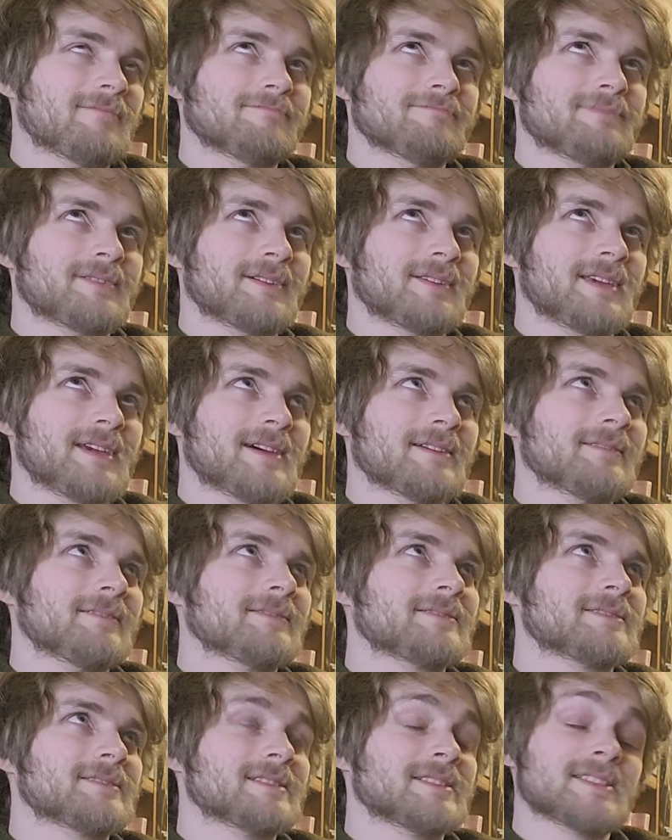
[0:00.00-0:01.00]
But yeah,
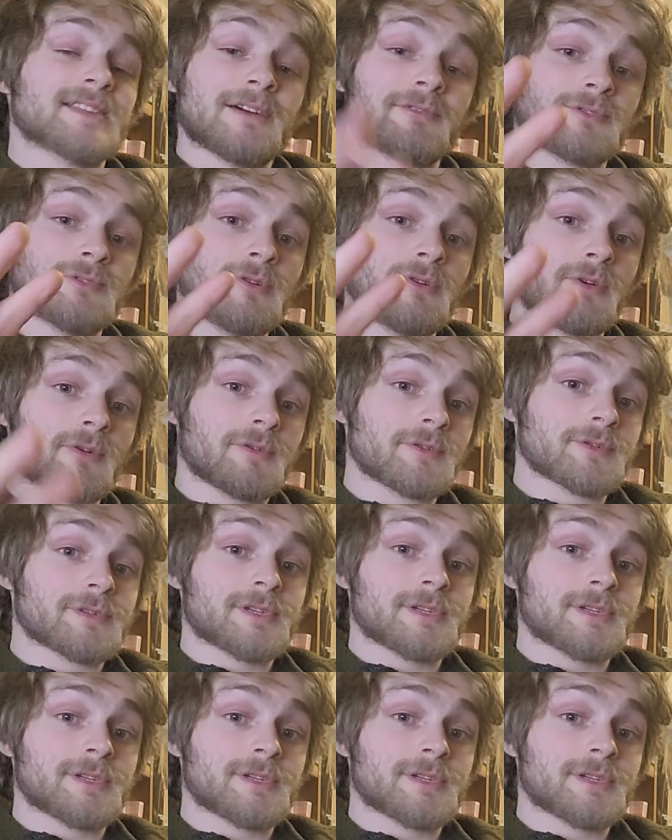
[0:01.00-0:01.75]
it's now two girls.